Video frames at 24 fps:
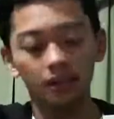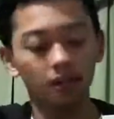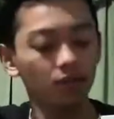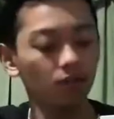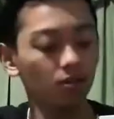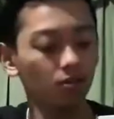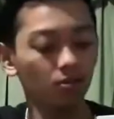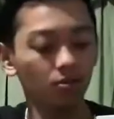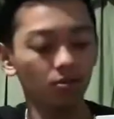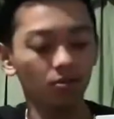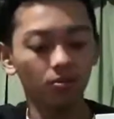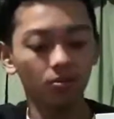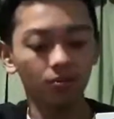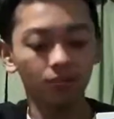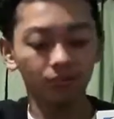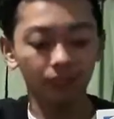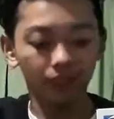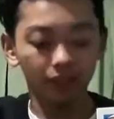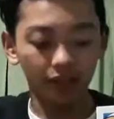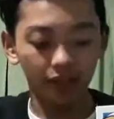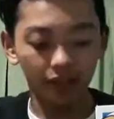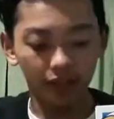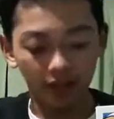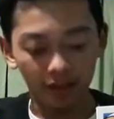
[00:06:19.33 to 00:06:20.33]
So,
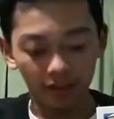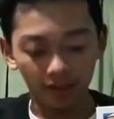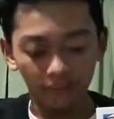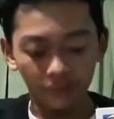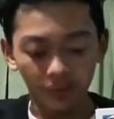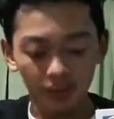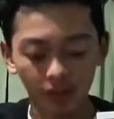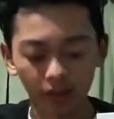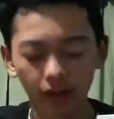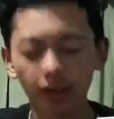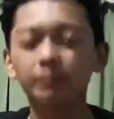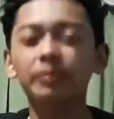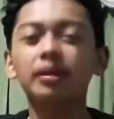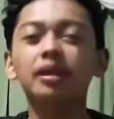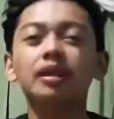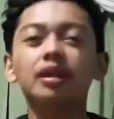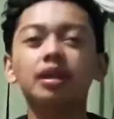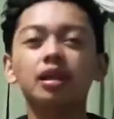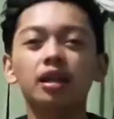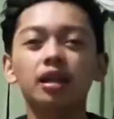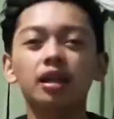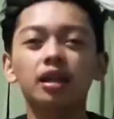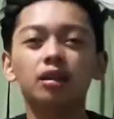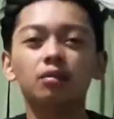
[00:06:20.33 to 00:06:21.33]
yeah. I mean,
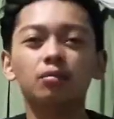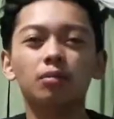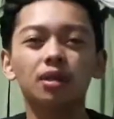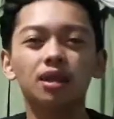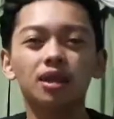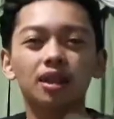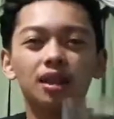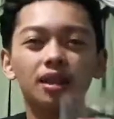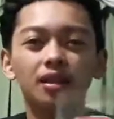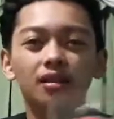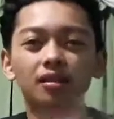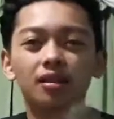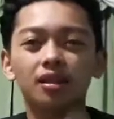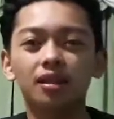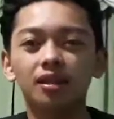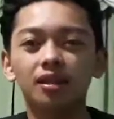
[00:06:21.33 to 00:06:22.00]
it wasn't a